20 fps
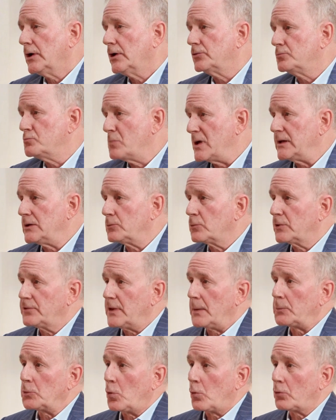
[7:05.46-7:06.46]
is meeting with
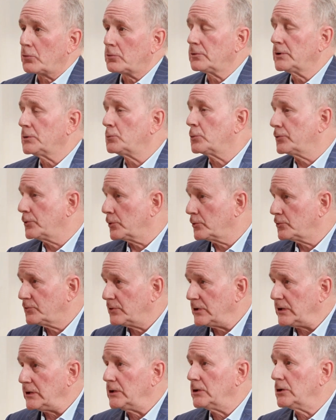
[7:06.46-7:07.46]
them quarterly with their
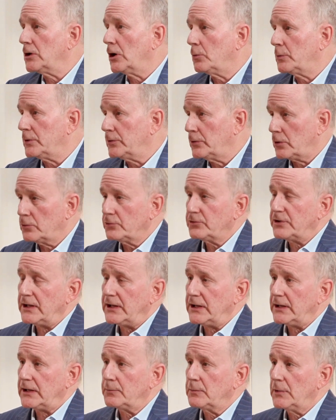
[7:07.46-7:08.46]
CEO and their
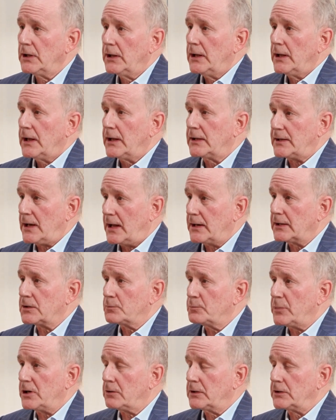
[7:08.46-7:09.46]
team and kind of
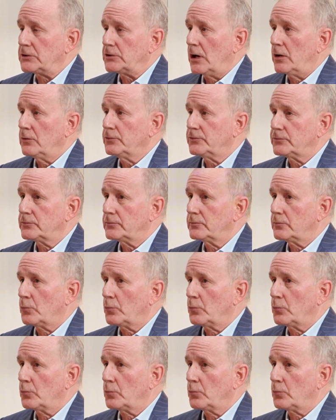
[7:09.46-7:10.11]
comparing notes,